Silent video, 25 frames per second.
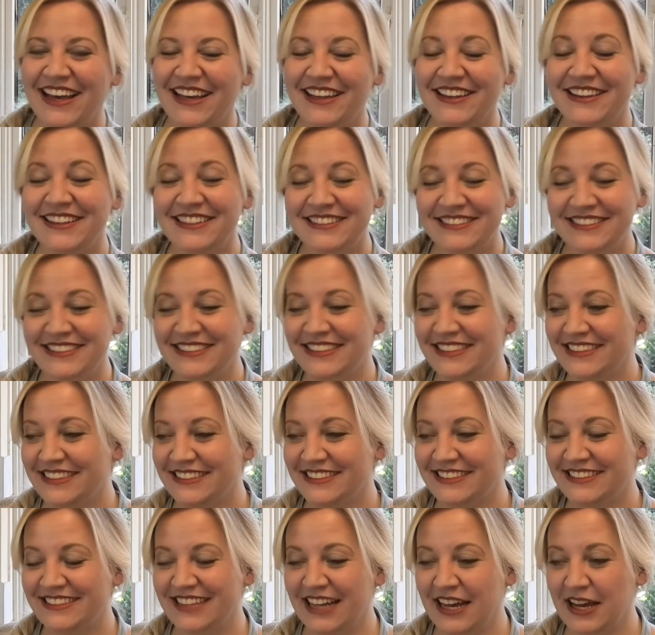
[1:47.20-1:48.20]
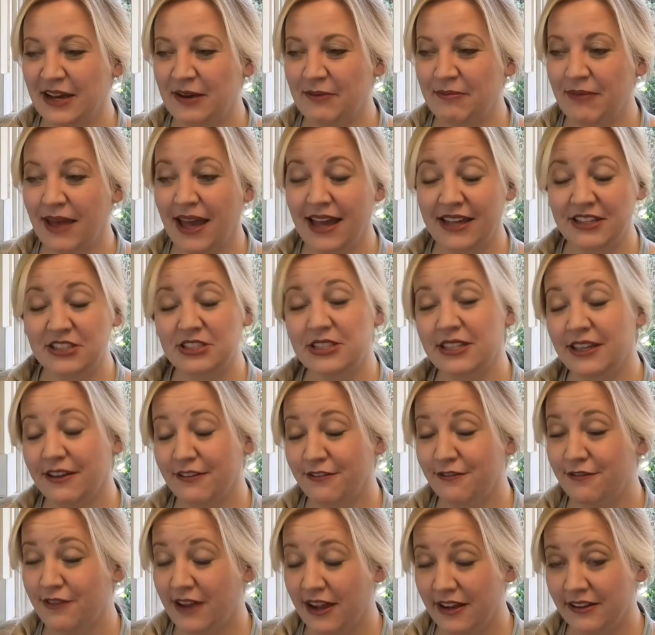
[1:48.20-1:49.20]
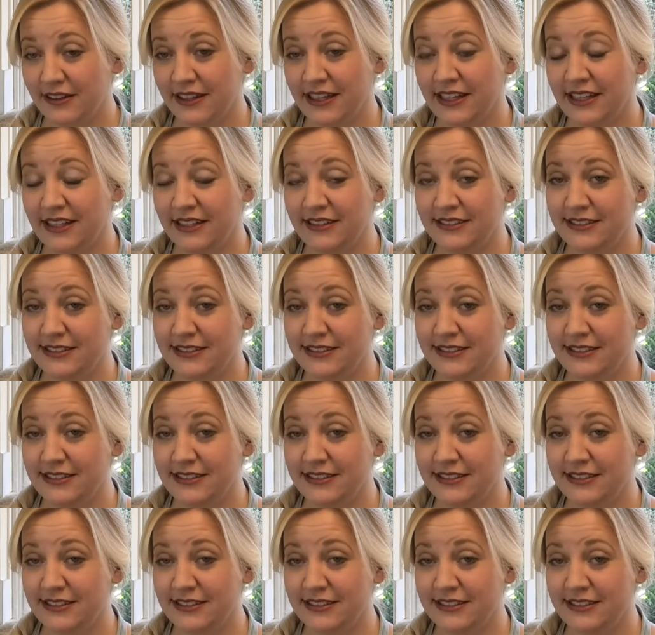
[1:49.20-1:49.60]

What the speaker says: this is actually a fairly